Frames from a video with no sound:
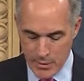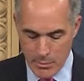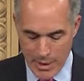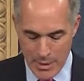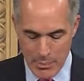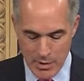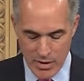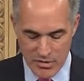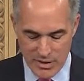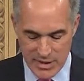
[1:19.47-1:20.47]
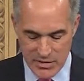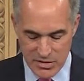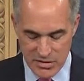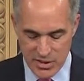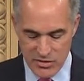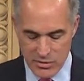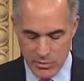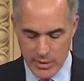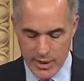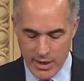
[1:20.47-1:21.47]
bipartisan legislation, the
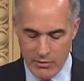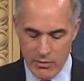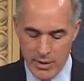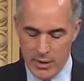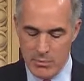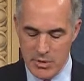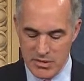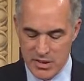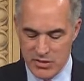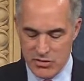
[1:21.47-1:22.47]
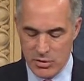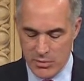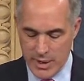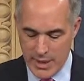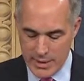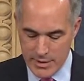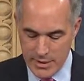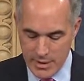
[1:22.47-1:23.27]
Recovering Missing Children Act,